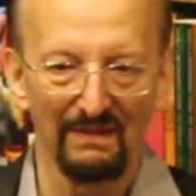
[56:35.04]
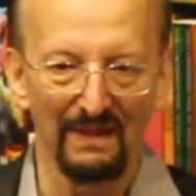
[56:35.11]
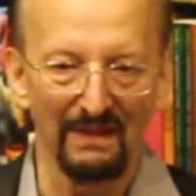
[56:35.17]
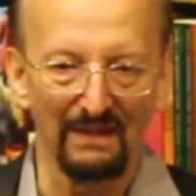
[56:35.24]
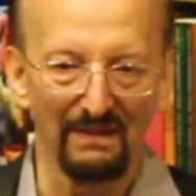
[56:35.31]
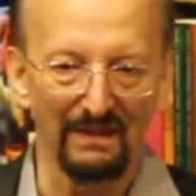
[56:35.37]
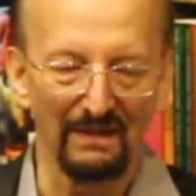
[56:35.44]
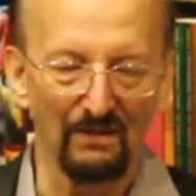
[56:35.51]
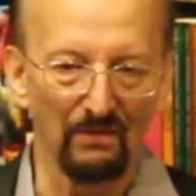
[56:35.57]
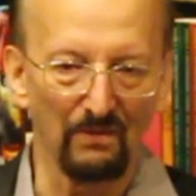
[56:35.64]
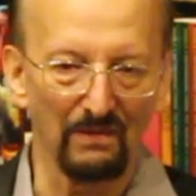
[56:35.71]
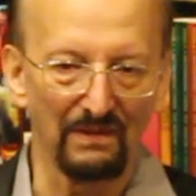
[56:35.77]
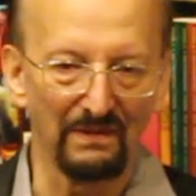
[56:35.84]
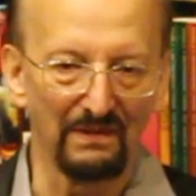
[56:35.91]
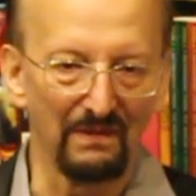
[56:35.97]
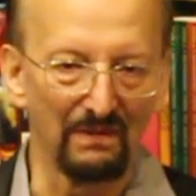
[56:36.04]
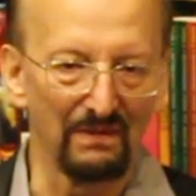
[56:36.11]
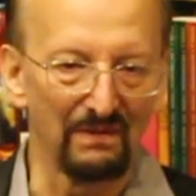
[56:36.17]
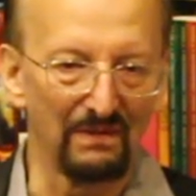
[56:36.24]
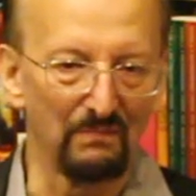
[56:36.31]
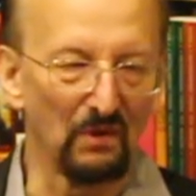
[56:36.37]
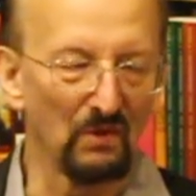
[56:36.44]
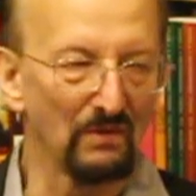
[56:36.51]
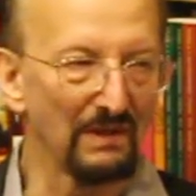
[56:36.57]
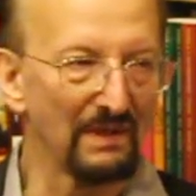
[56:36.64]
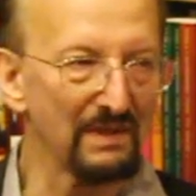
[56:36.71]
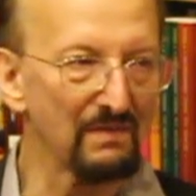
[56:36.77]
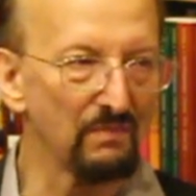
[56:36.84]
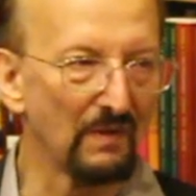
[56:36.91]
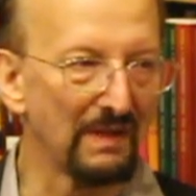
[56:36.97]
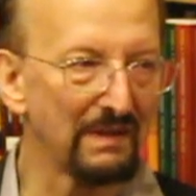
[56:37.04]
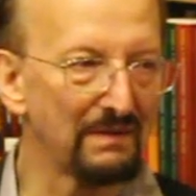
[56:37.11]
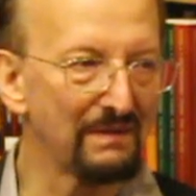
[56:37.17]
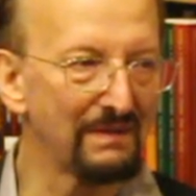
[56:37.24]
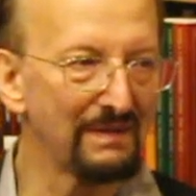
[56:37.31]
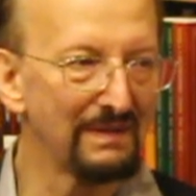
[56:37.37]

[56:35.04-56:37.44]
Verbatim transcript: They called it the Bornless One.